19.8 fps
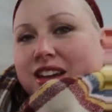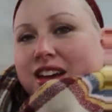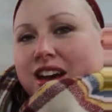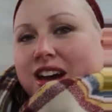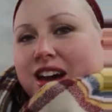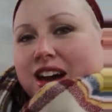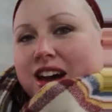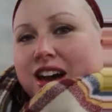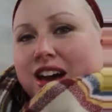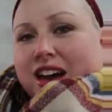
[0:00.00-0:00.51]

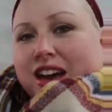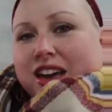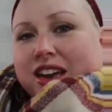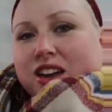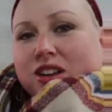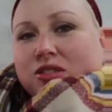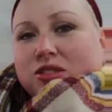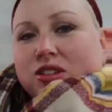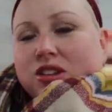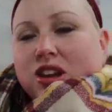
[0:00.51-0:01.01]
Hi,
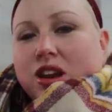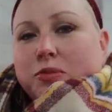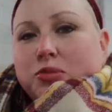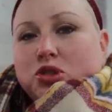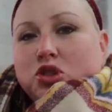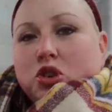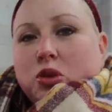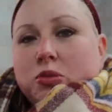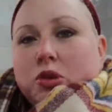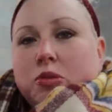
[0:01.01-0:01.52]
here, look up,
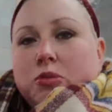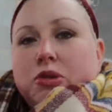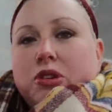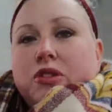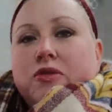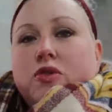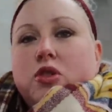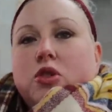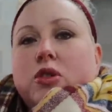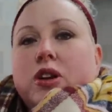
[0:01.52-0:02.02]
show them your
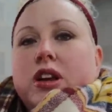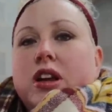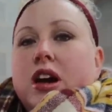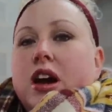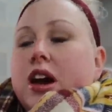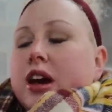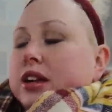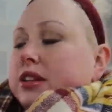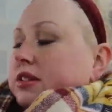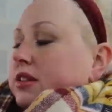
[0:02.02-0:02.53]
beautiful green
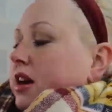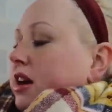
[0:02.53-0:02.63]
eyes.